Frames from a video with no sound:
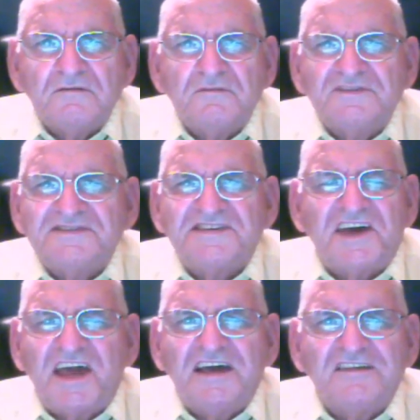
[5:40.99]
was
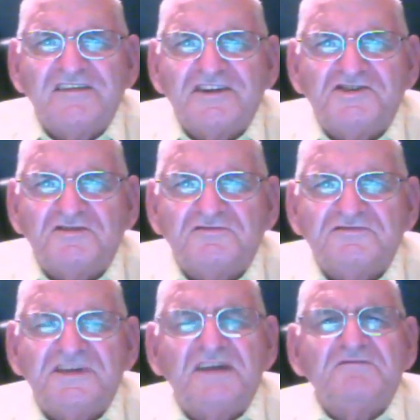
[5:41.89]
King of the
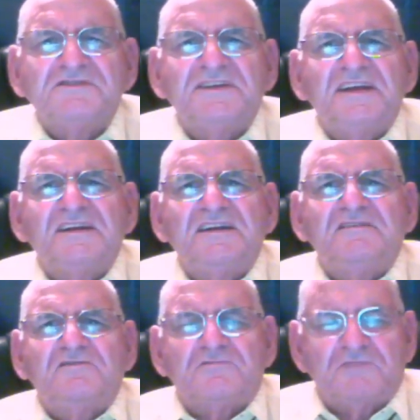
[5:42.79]
Jews, and it was in
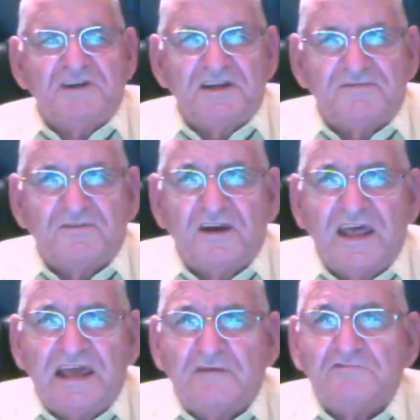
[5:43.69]
three different
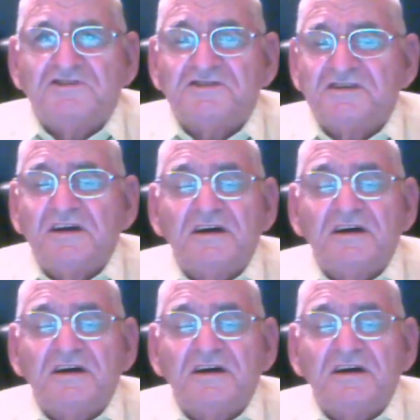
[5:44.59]
languages.